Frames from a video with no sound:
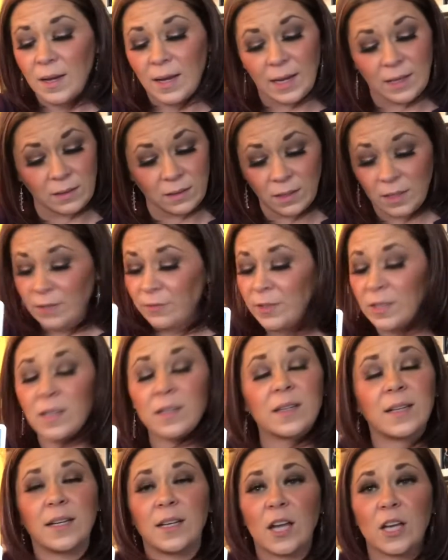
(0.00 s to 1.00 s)
and leaving a
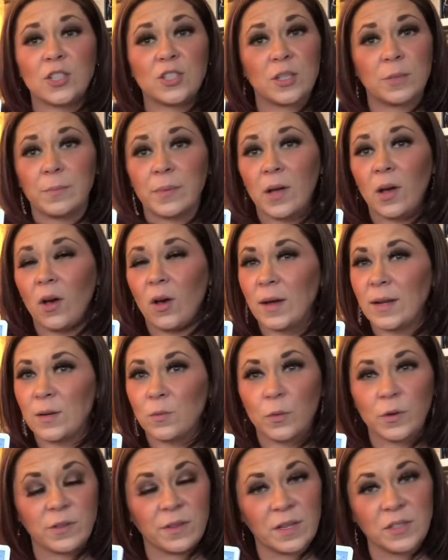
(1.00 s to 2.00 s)
connection behind
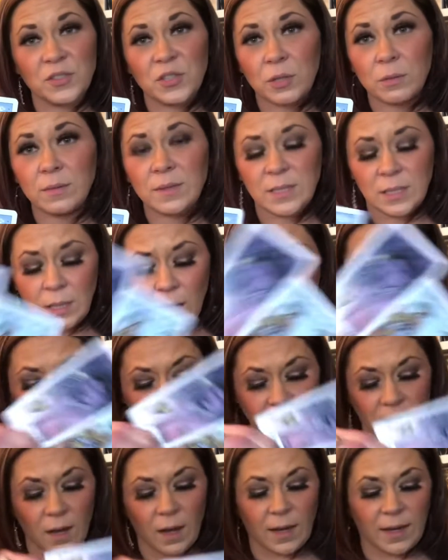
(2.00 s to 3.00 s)
where they don't see eye
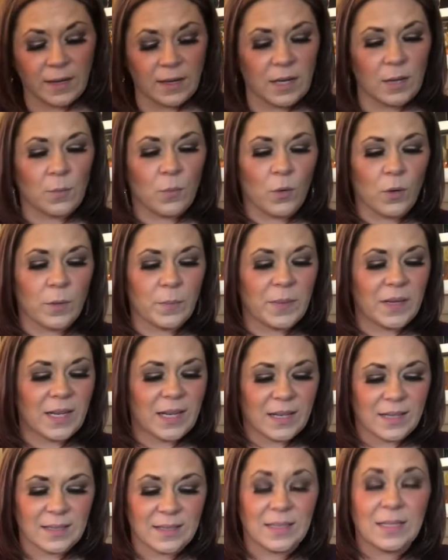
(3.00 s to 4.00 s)
to eye anymore,
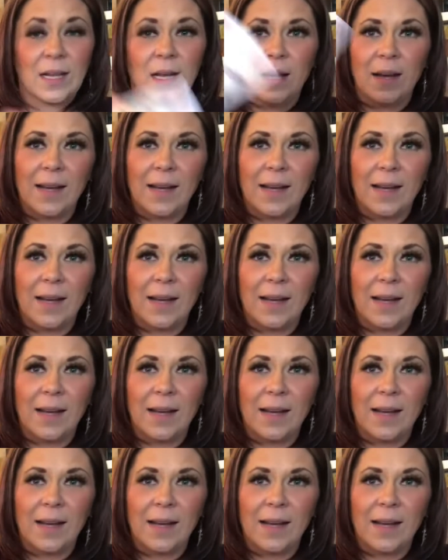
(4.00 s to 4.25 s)
because